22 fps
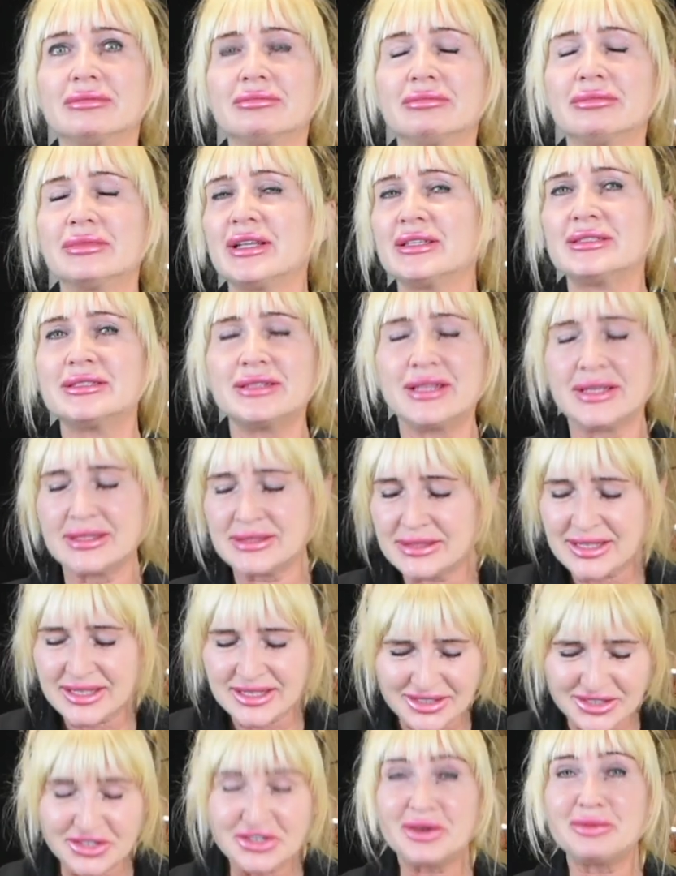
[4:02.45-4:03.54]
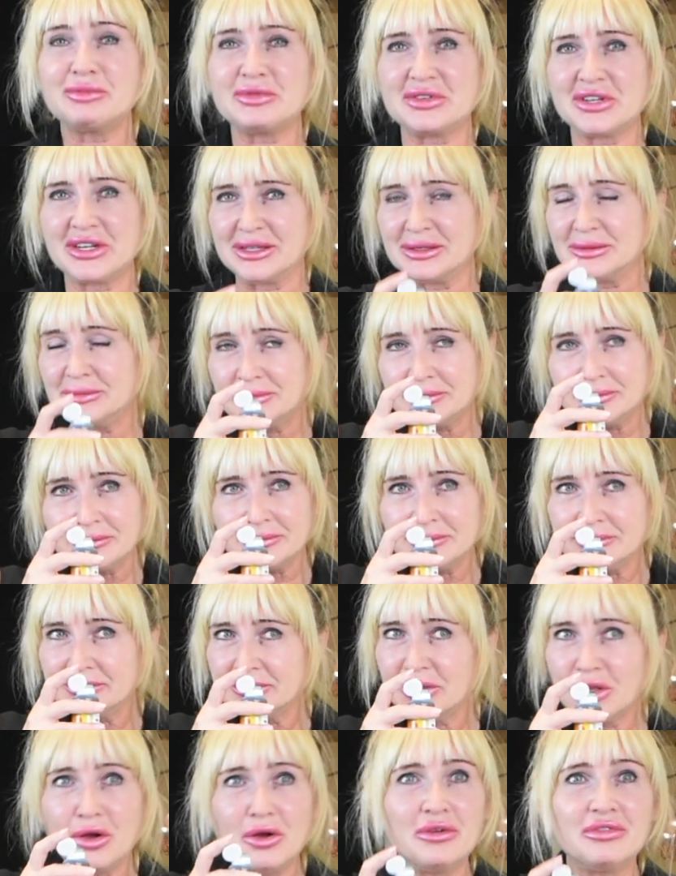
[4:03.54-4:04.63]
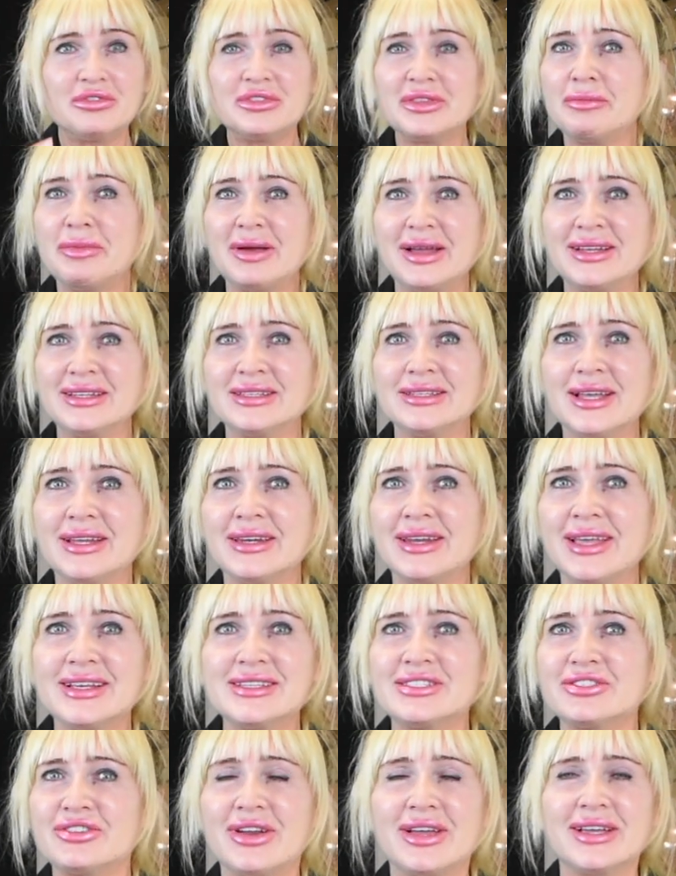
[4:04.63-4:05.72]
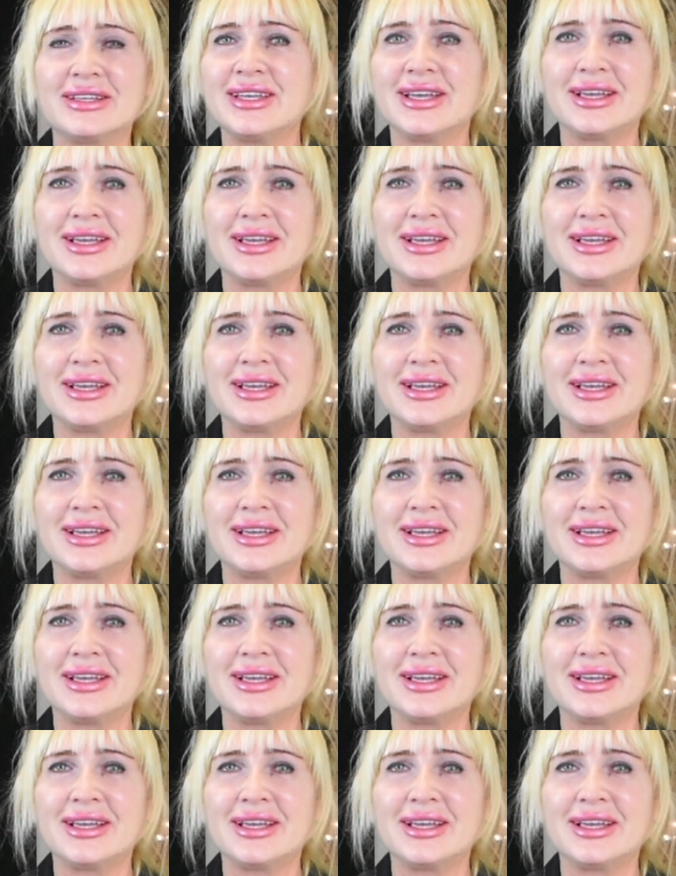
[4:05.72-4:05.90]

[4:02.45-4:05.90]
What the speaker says: That's the description of the pandan extract.